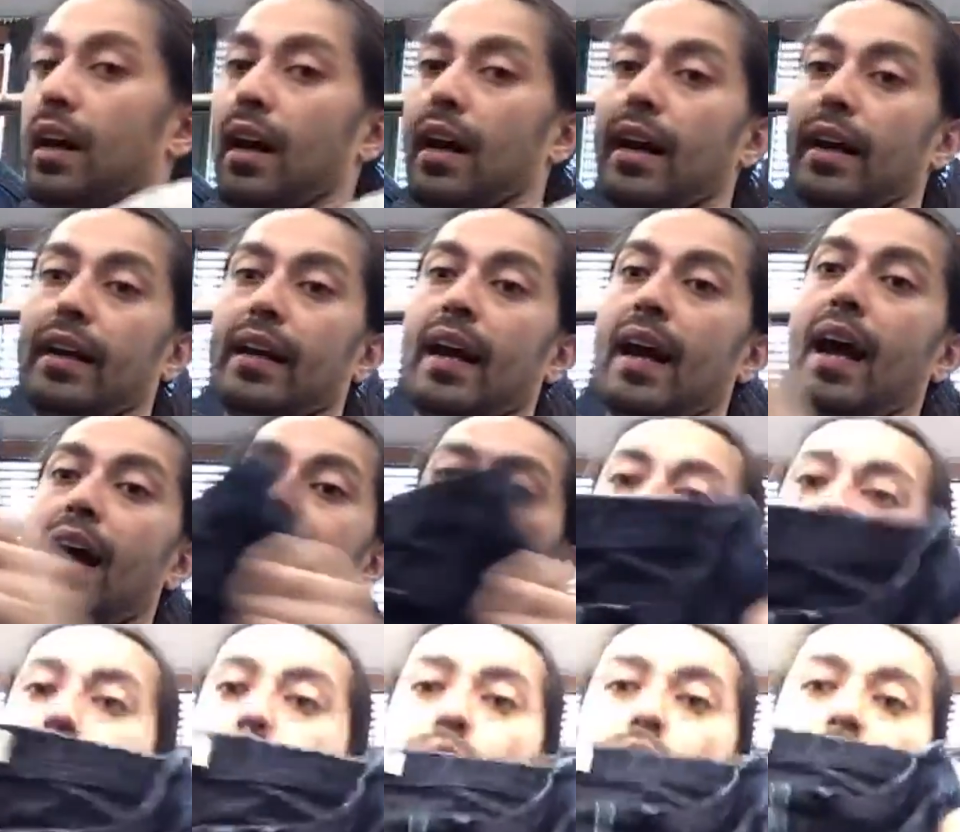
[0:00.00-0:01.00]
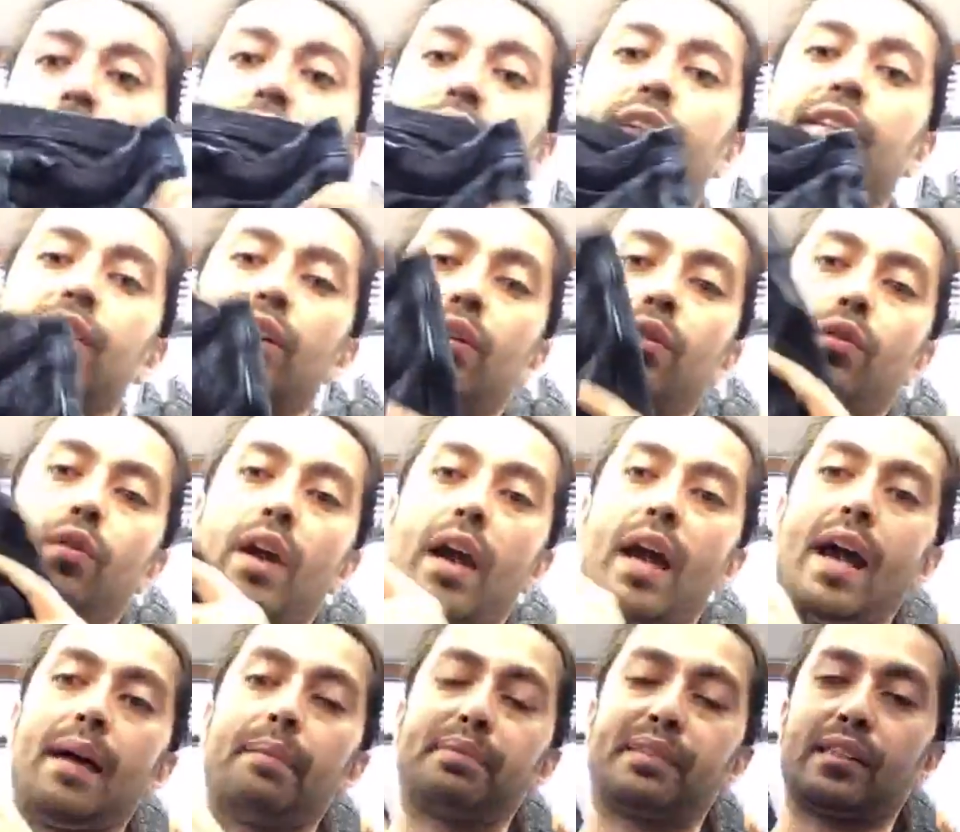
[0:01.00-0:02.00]
I have to, and these are
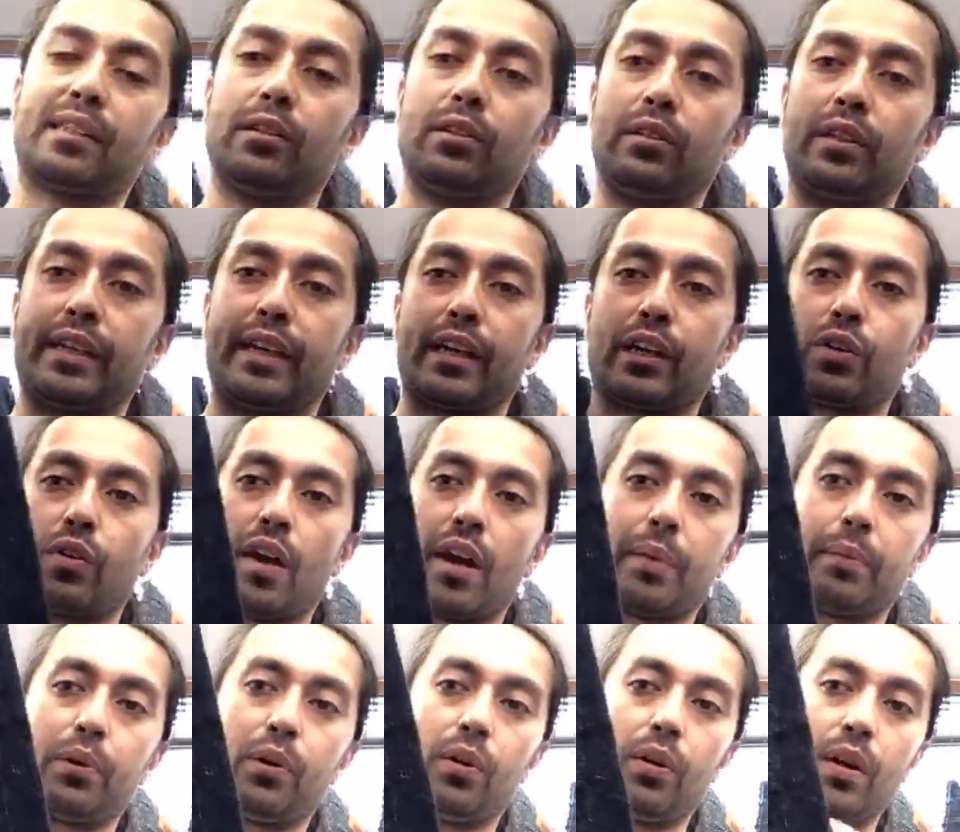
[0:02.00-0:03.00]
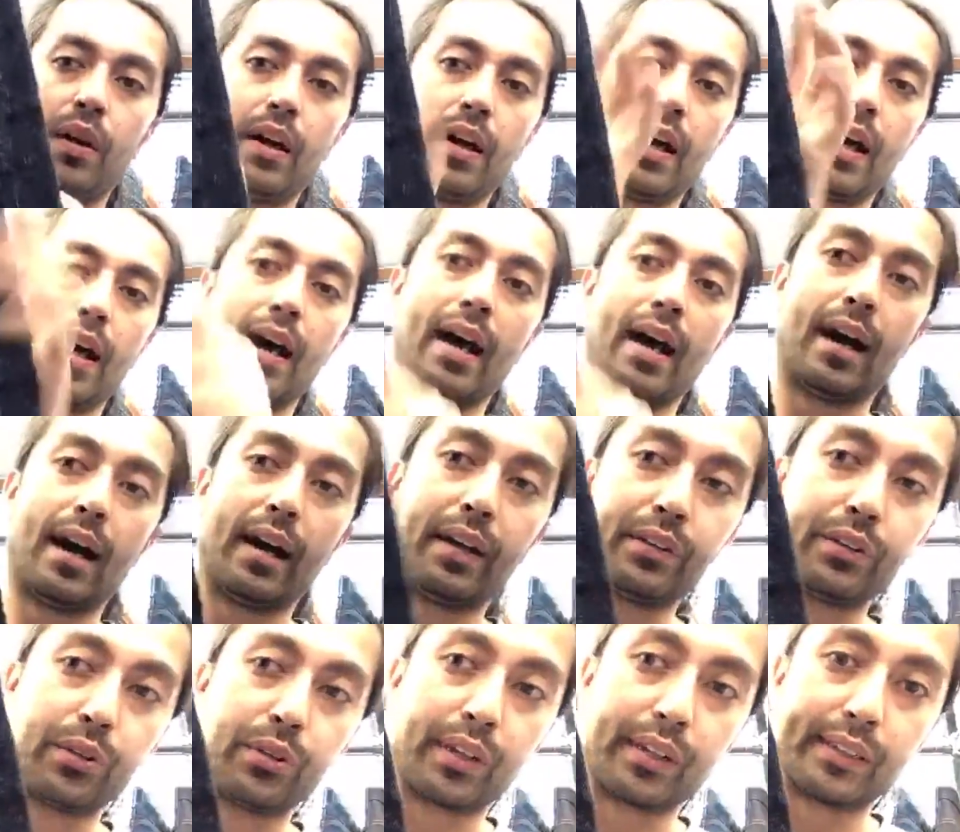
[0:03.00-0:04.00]
absolutely incredible. Uh,
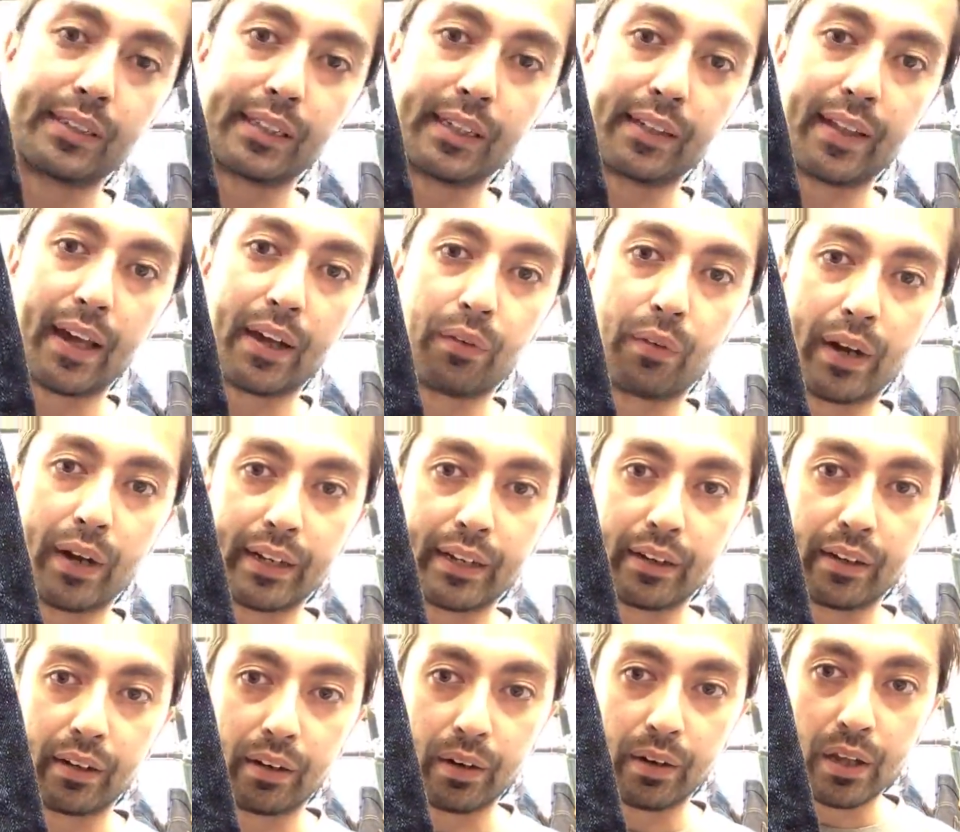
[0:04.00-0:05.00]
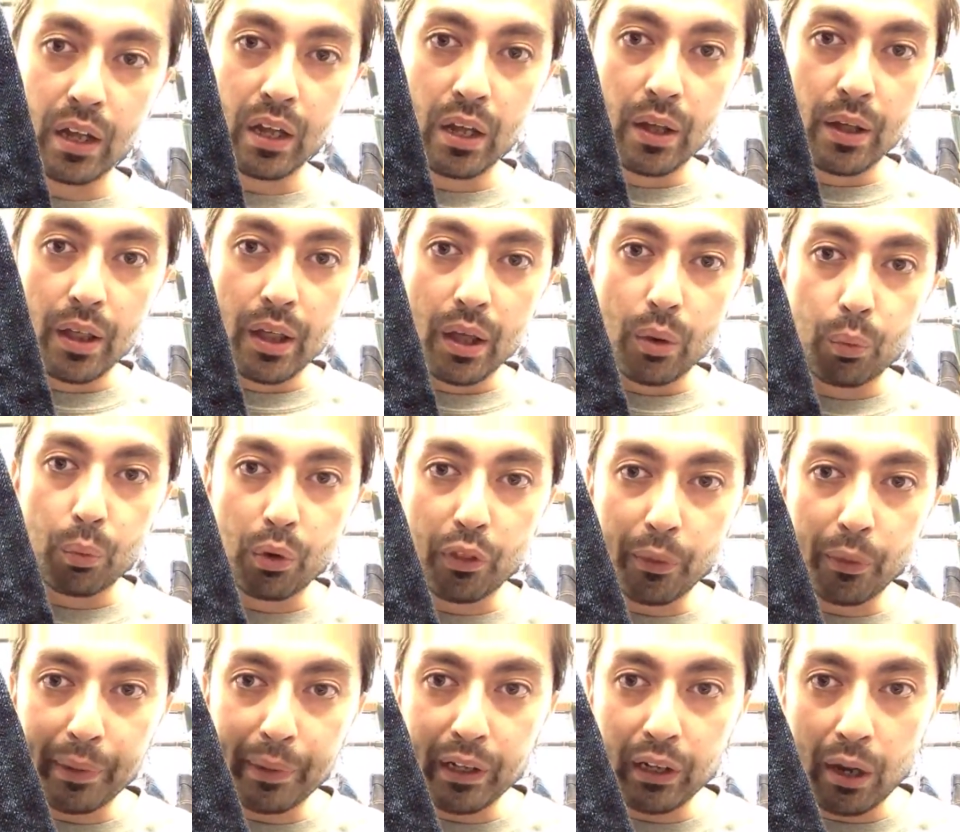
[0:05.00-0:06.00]
you can see that right here. Will there
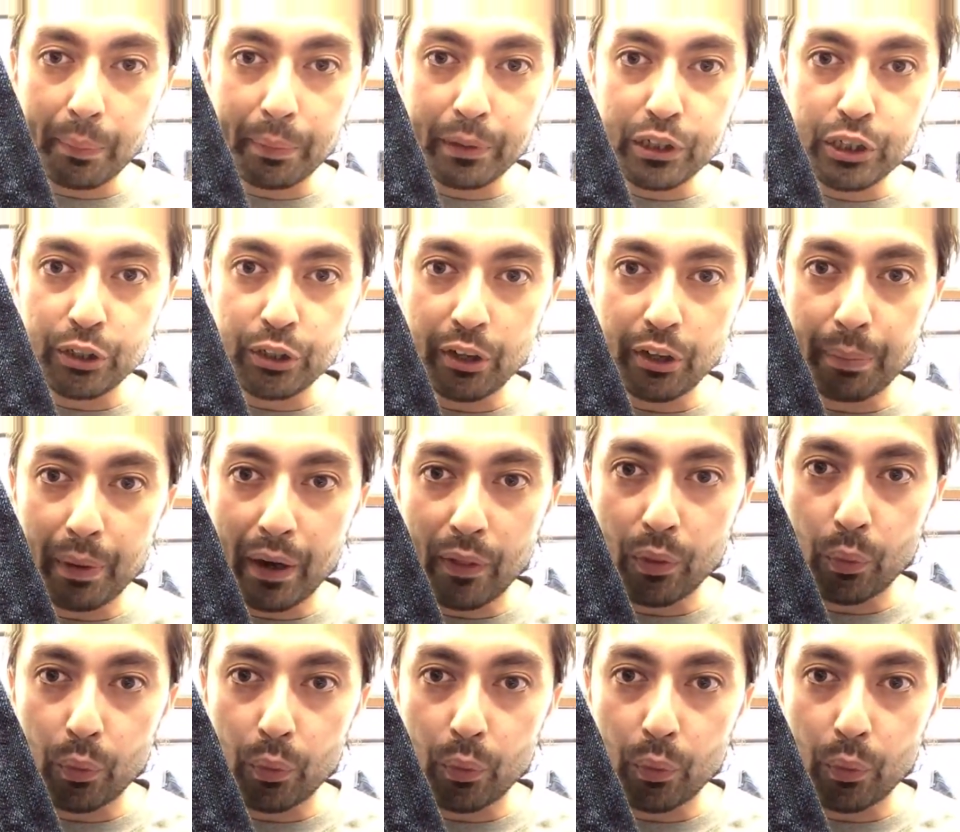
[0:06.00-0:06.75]
be an opportunity to buy the